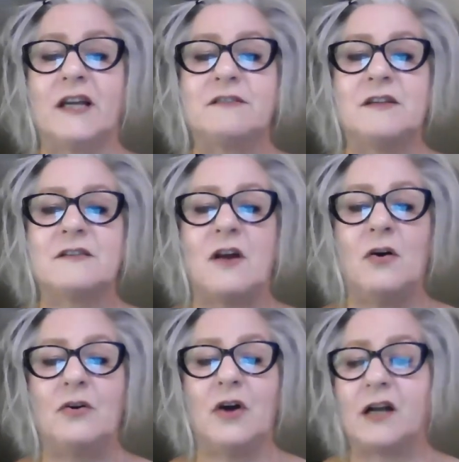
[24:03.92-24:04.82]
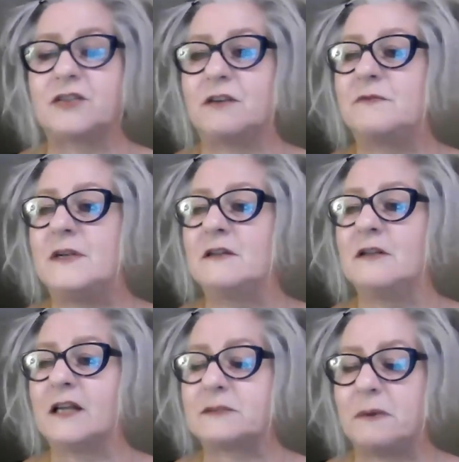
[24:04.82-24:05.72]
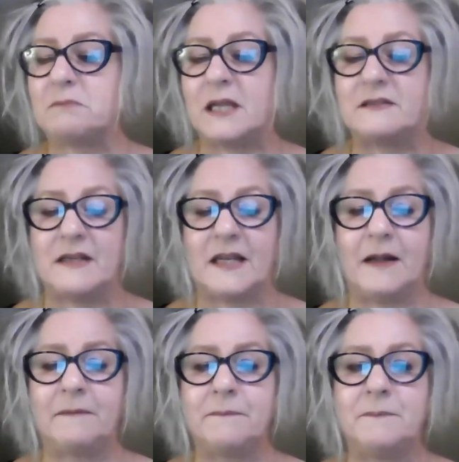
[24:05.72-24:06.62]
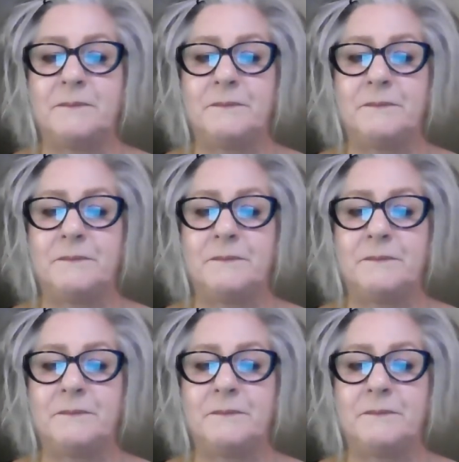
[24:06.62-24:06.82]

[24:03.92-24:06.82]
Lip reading: justice. Oh gosh, I've lost my place again.